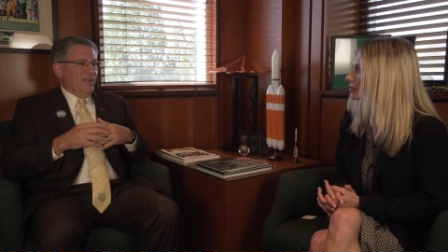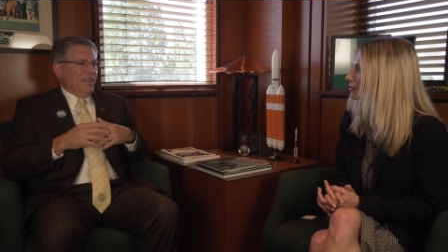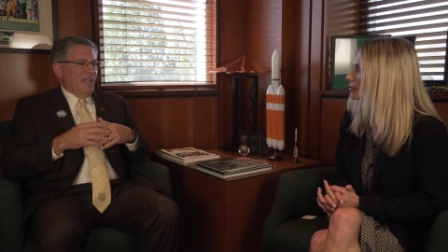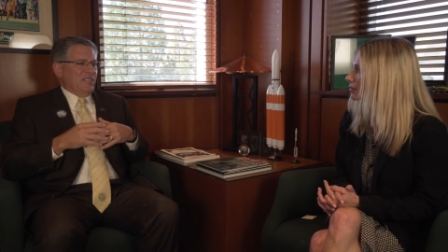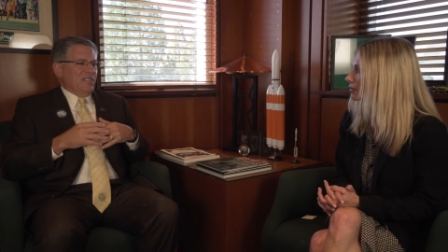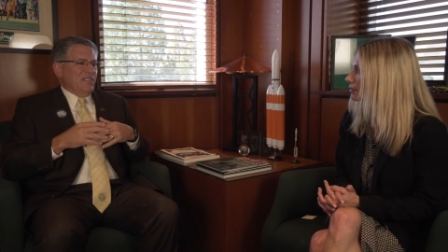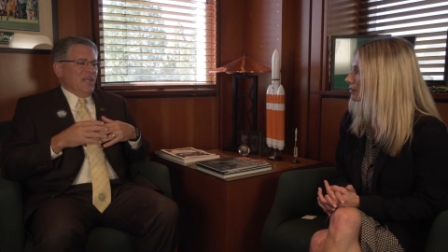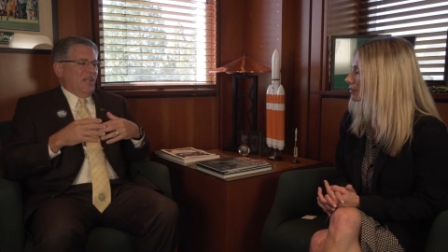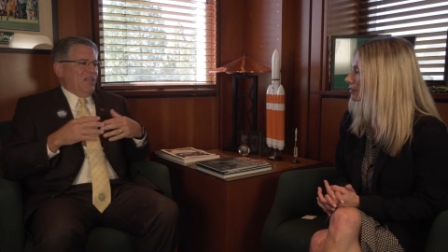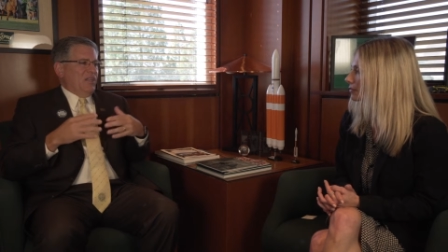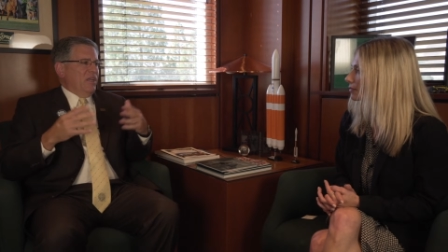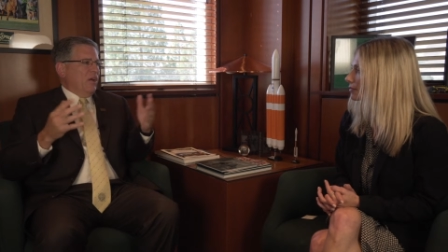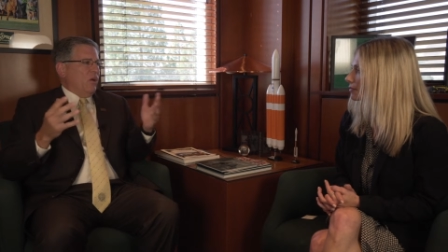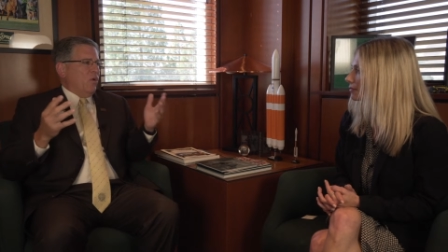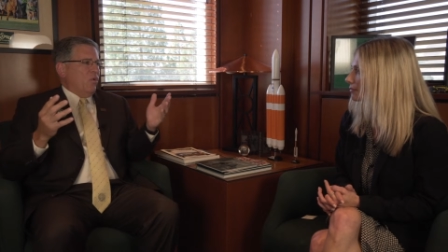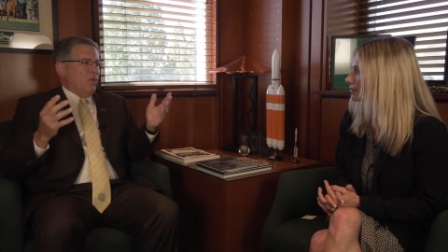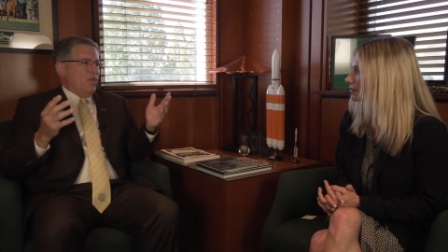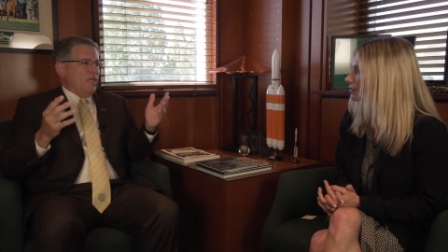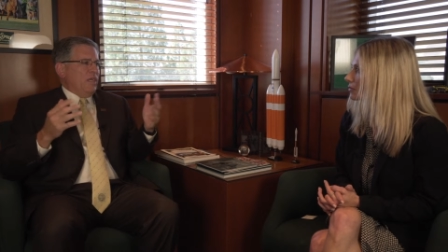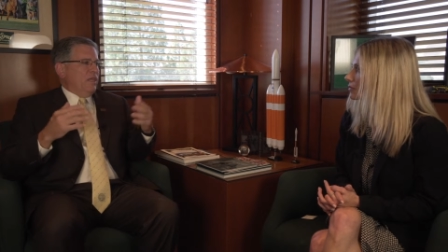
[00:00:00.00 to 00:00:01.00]
That's not the
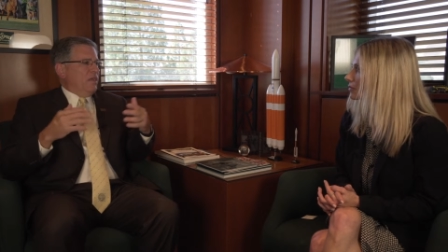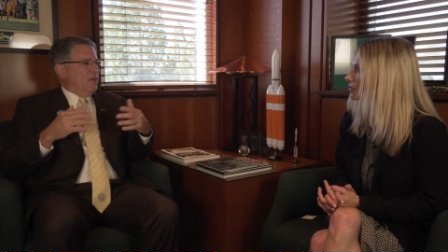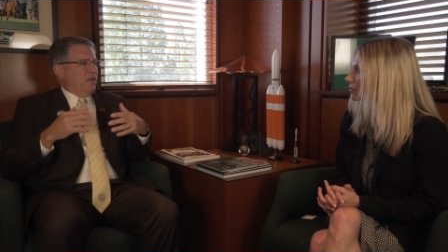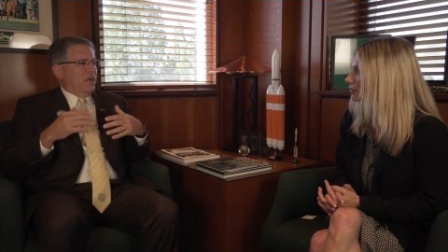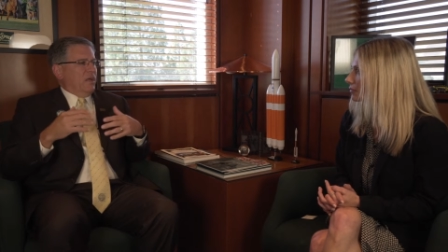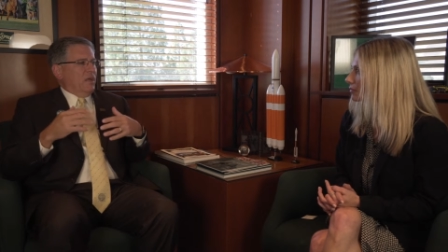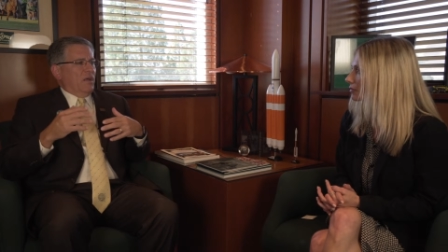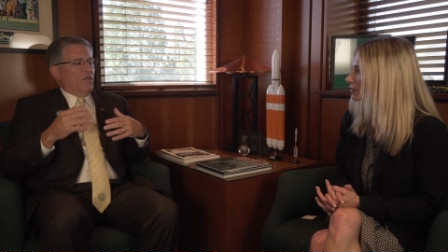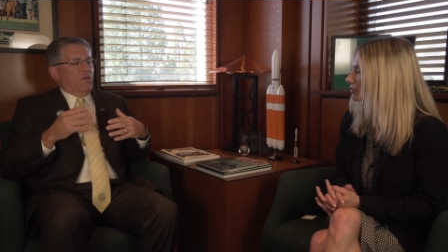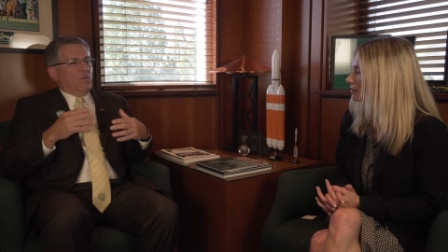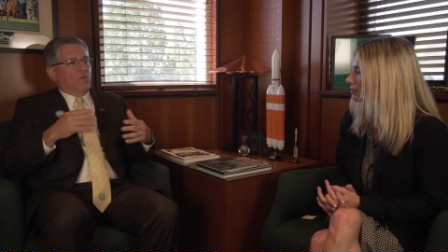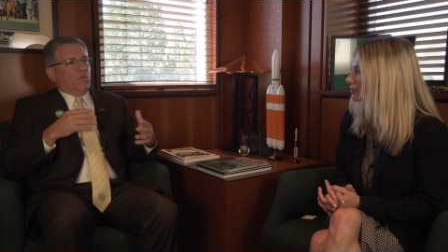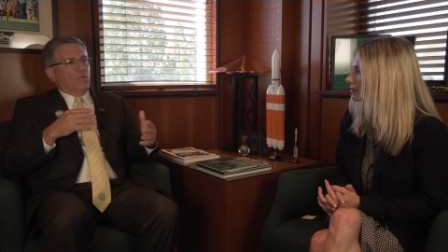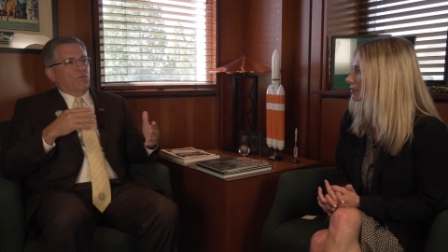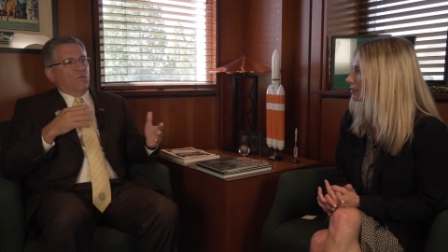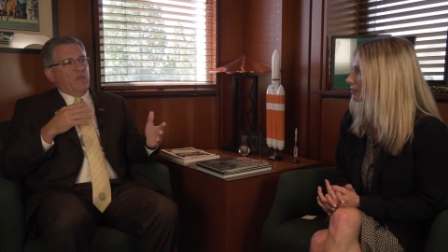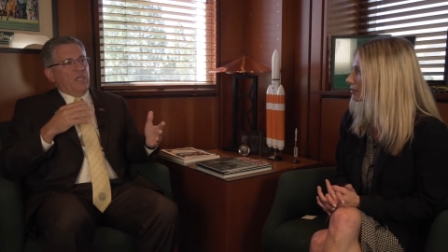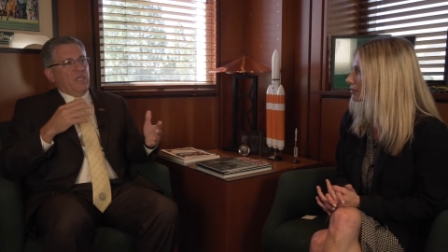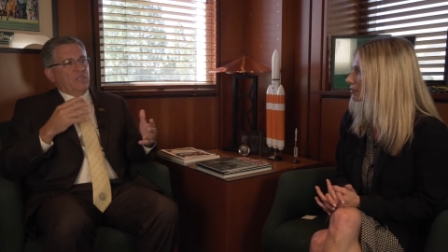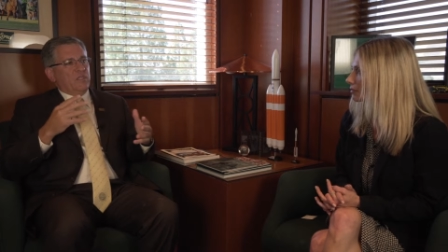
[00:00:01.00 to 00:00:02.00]
only uh,
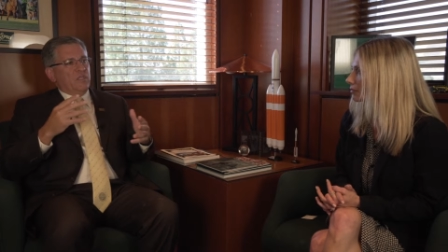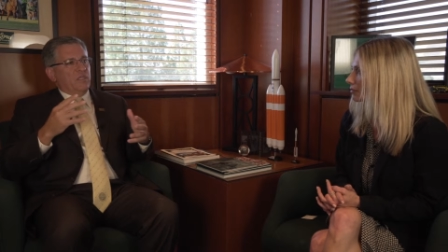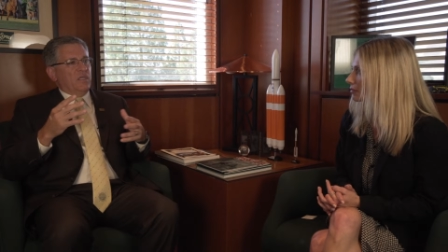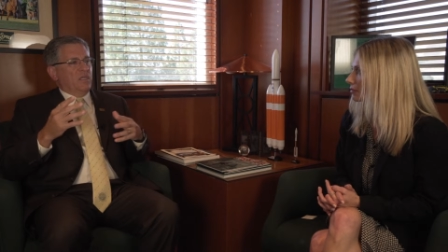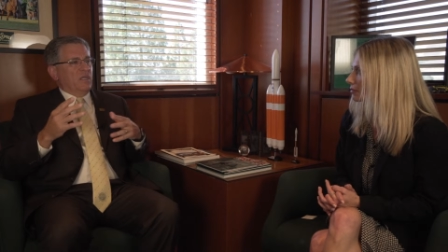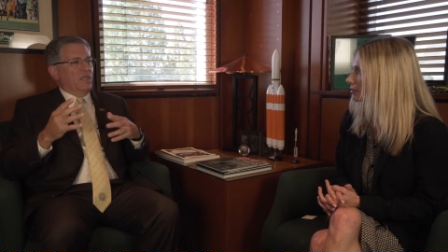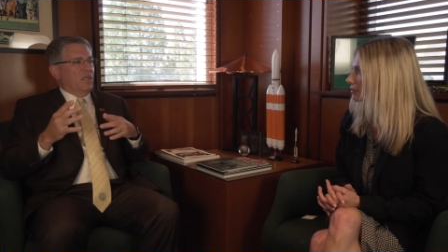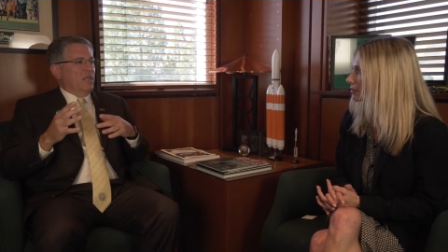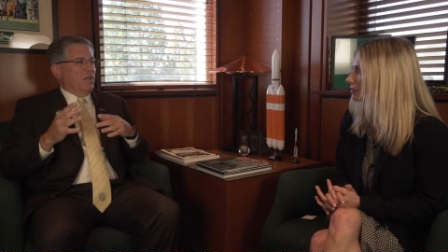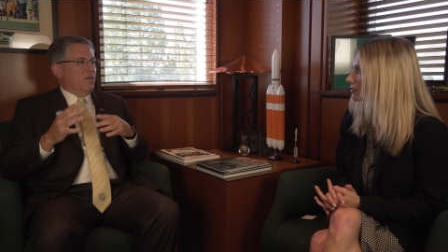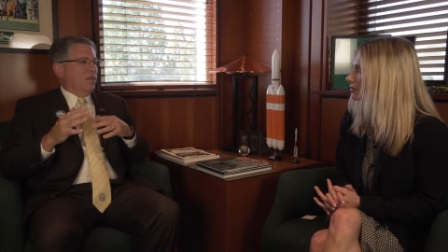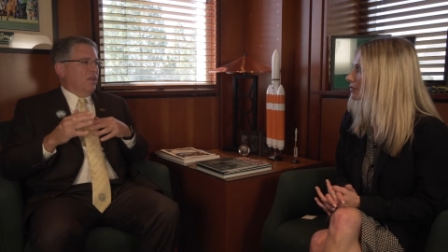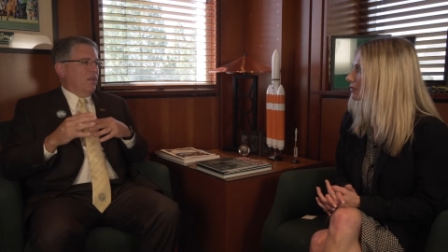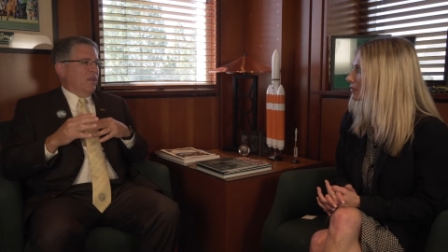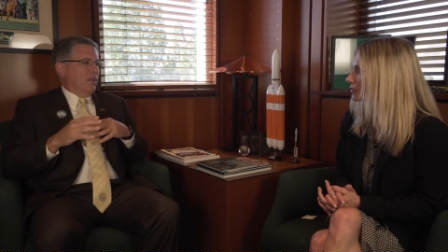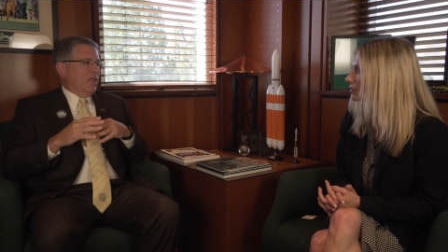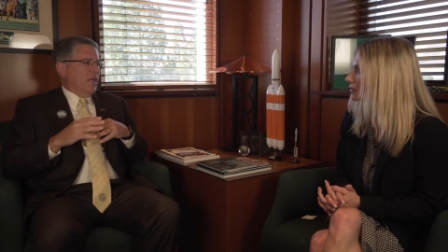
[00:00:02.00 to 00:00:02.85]
reason and